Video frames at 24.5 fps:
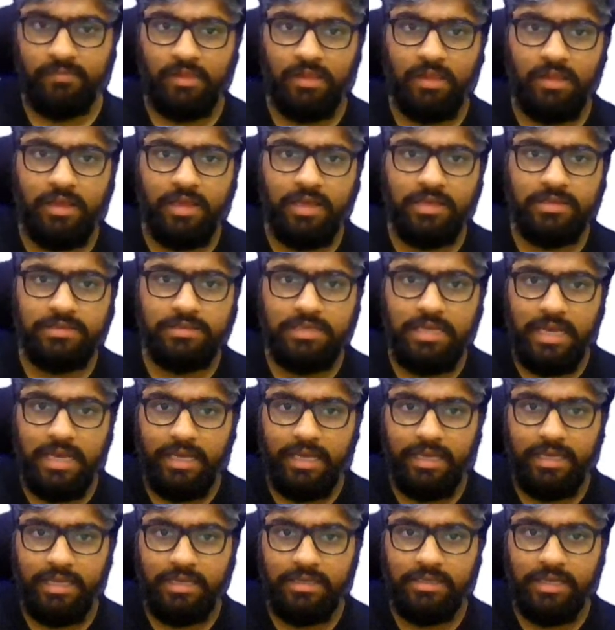Yes, I
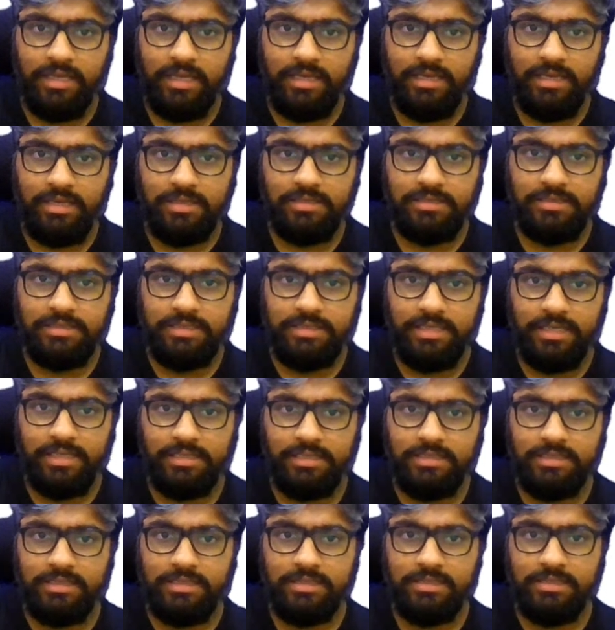can take 6,
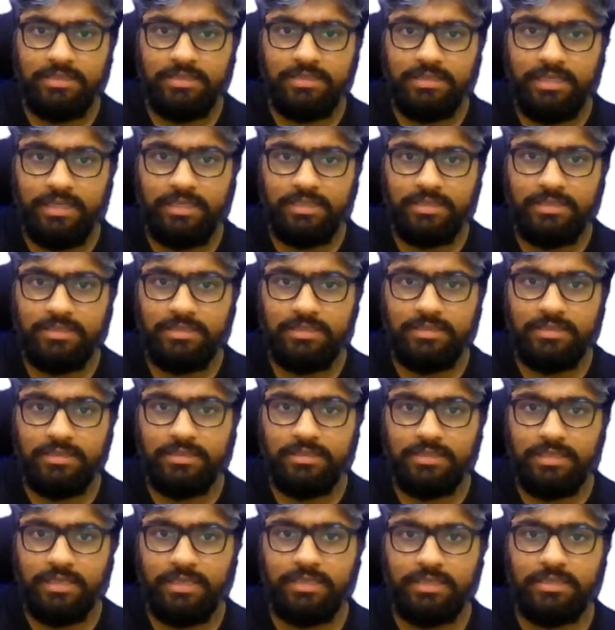6,
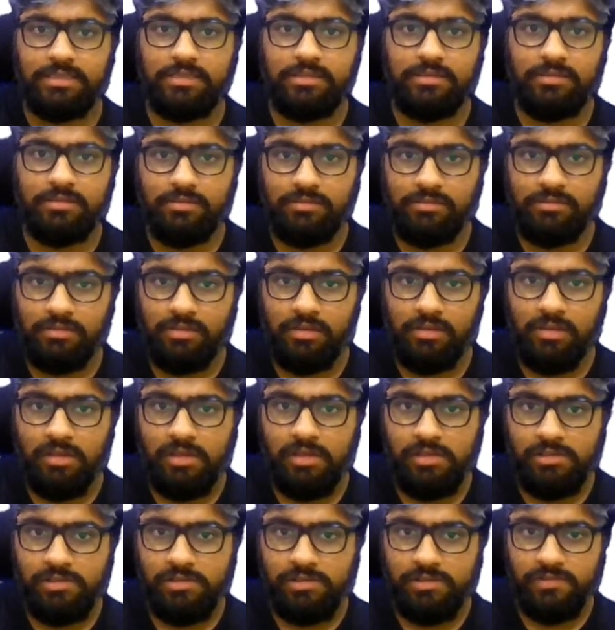6,
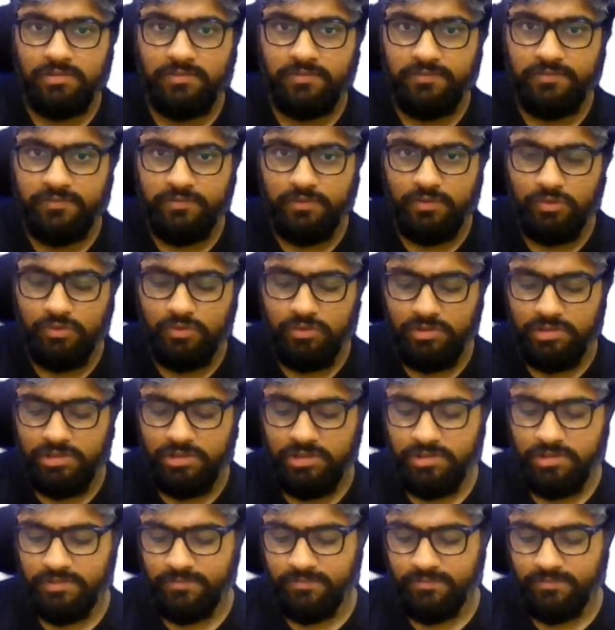4.